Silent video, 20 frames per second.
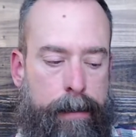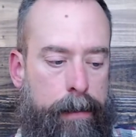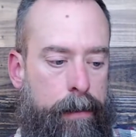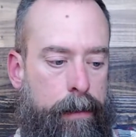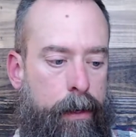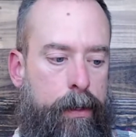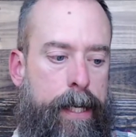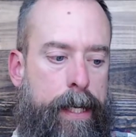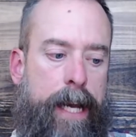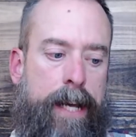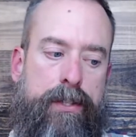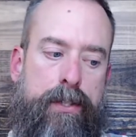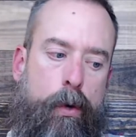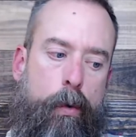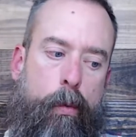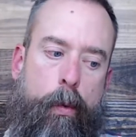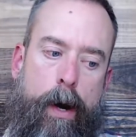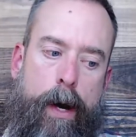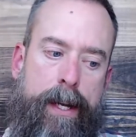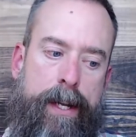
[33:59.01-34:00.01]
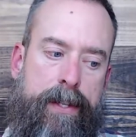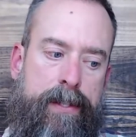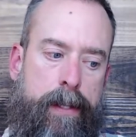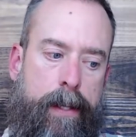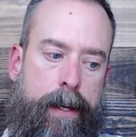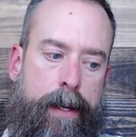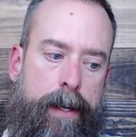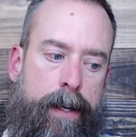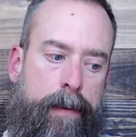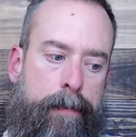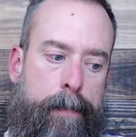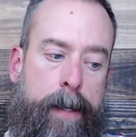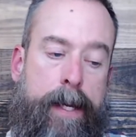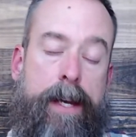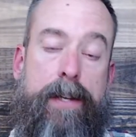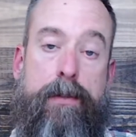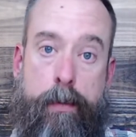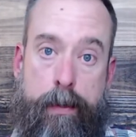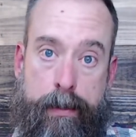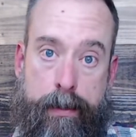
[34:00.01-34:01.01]
Okay, so what is love? Because
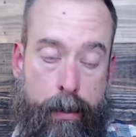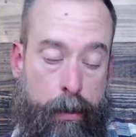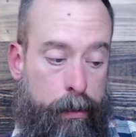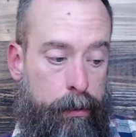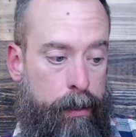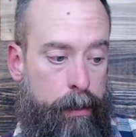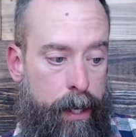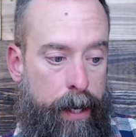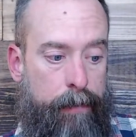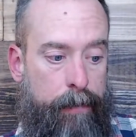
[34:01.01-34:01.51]
we're told love one